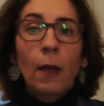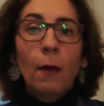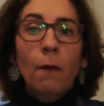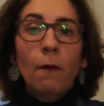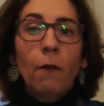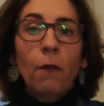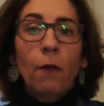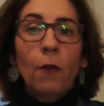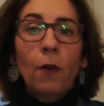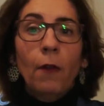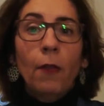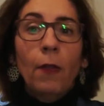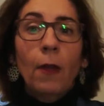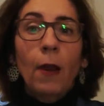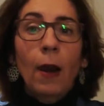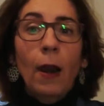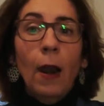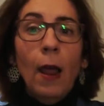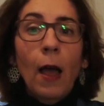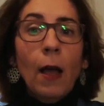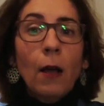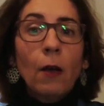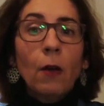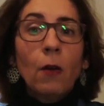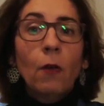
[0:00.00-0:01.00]
for the
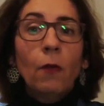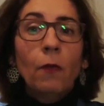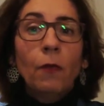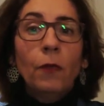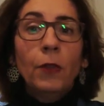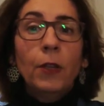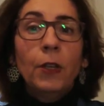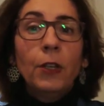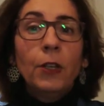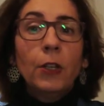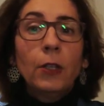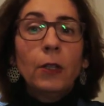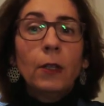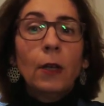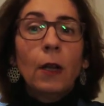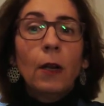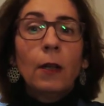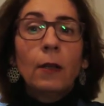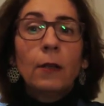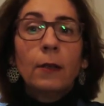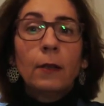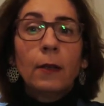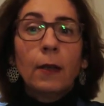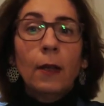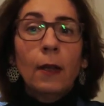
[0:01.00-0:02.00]
lack of digital
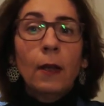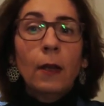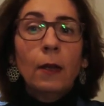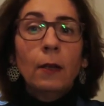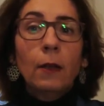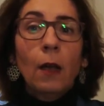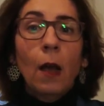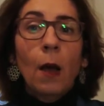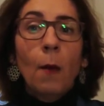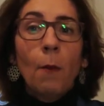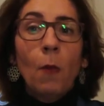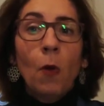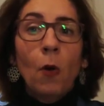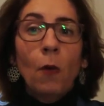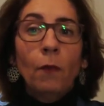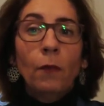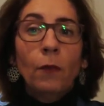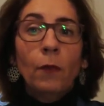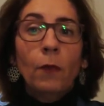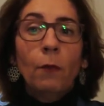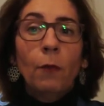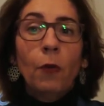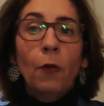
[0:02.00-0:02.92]
skills among